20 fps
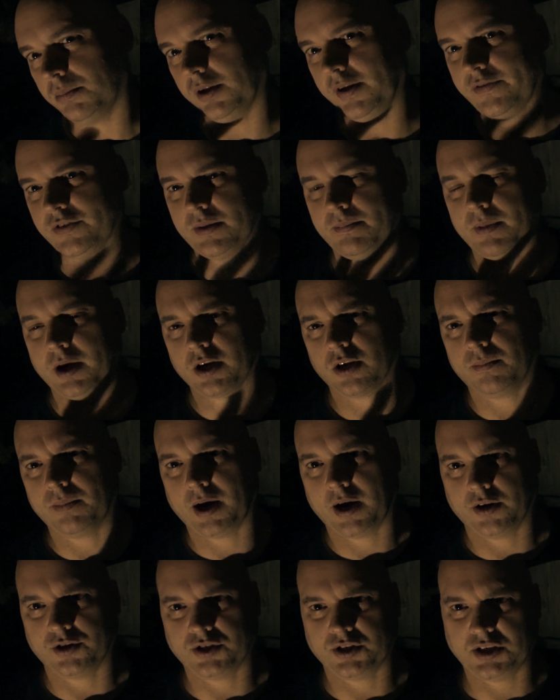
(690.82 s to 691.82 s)
believes that Michael
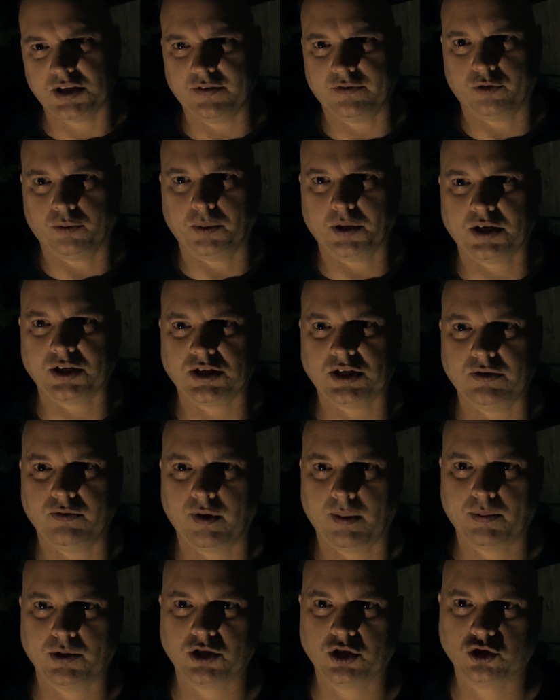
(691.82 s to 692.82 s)
Myers is evil because he
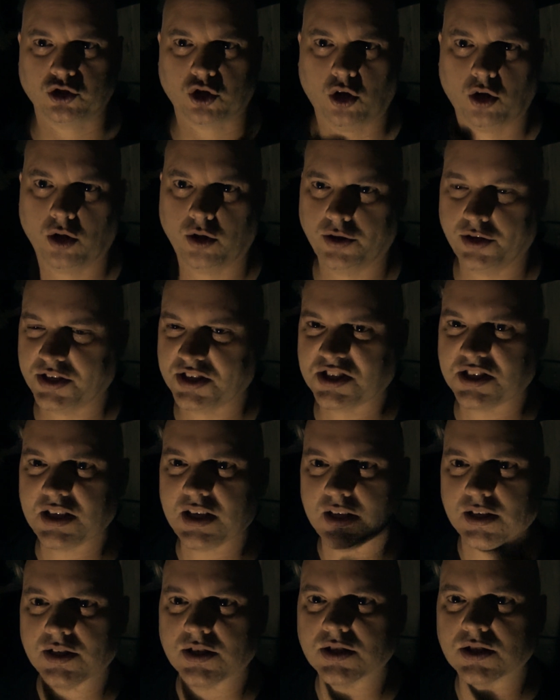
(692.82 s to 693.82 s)
represents all the
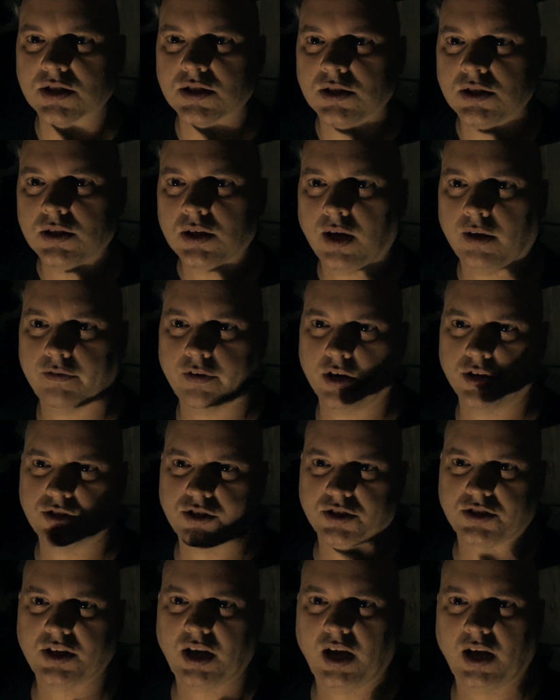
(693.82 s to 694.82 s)
sins of our
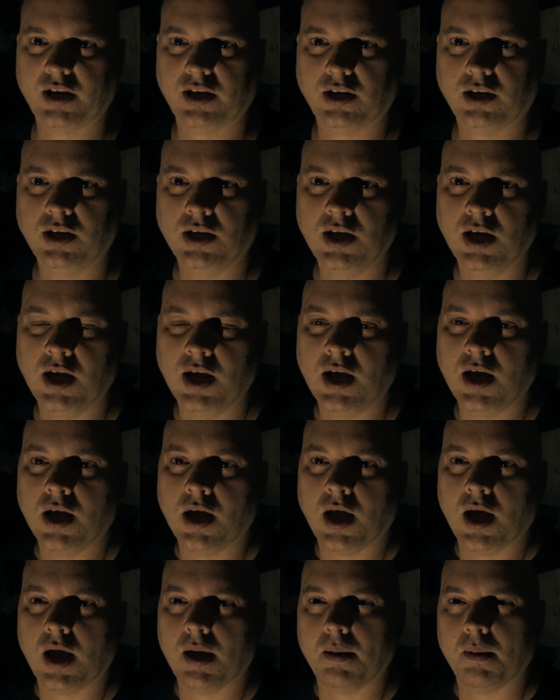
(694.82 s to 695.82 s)
society.
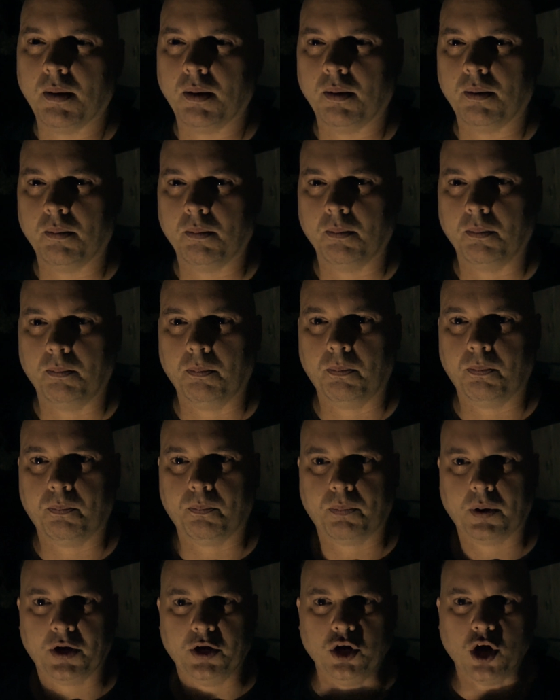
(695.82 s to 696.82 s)

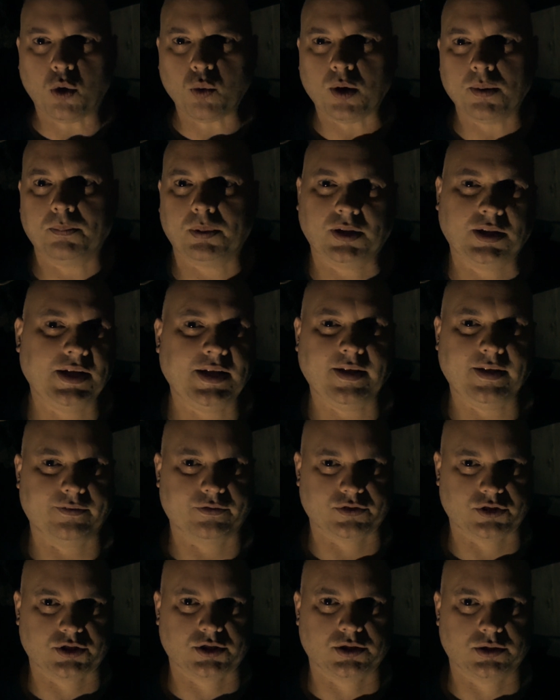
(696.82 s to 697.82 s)
But no one
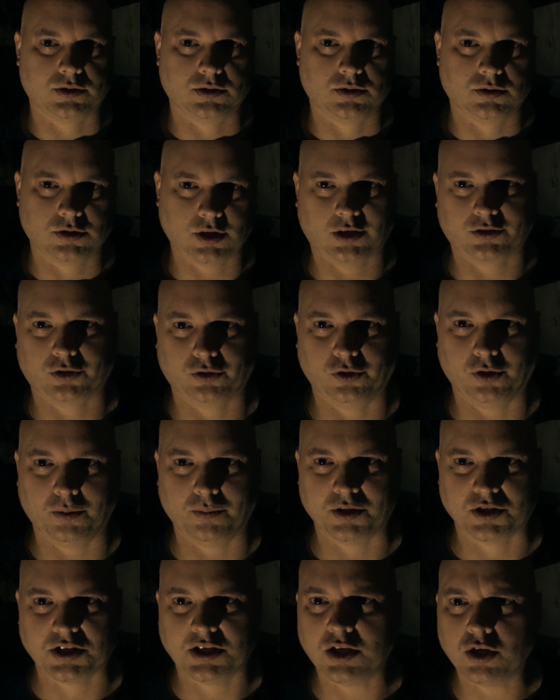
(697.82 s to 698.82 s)
believes Dr.
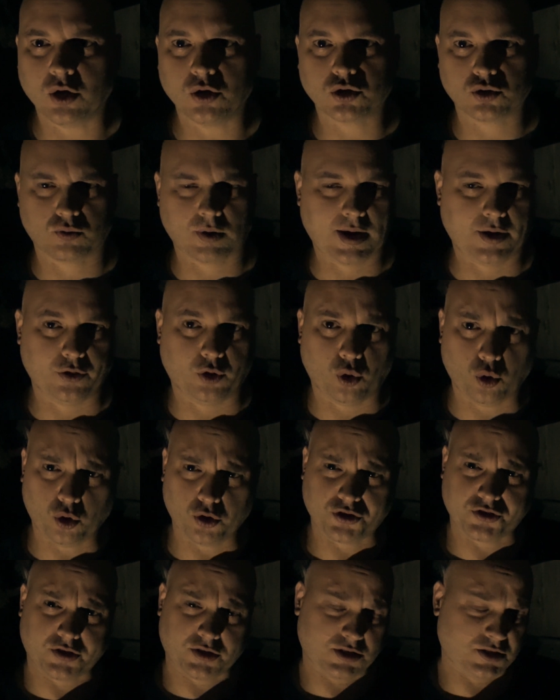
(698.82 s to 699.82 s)
Loomis. He goes around the
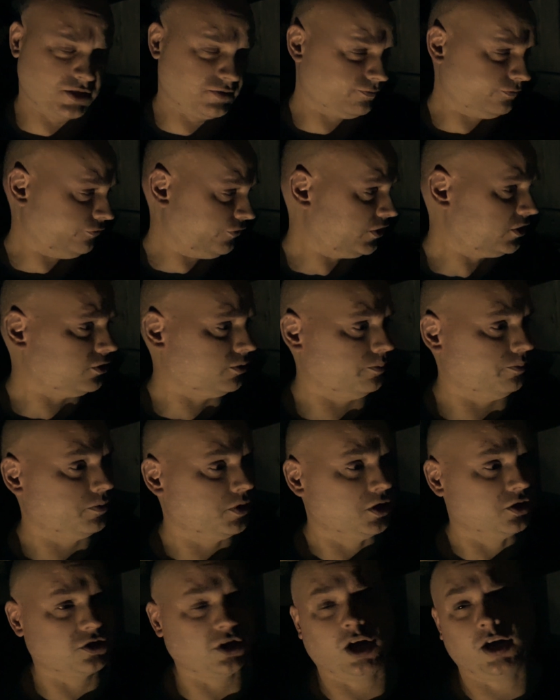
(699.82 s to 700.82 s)
whole film
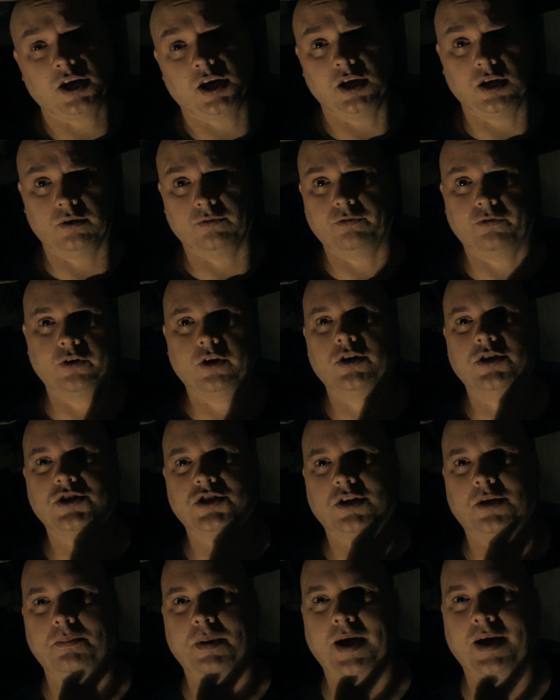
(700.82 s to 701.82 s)
talking in
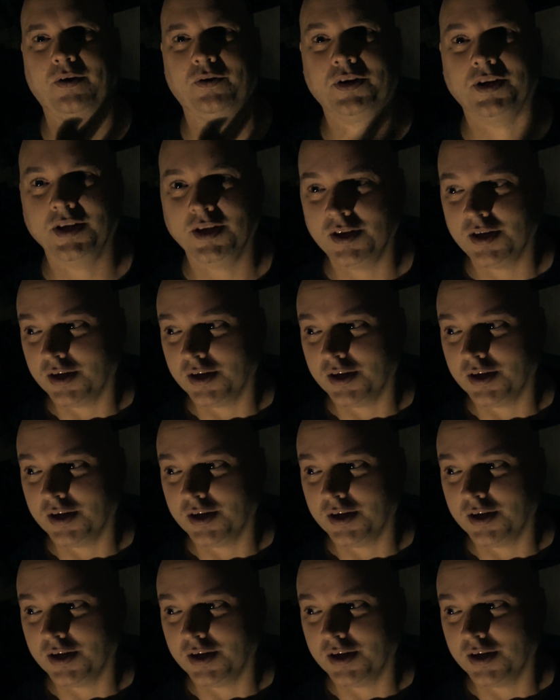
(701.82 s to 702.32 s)
verse about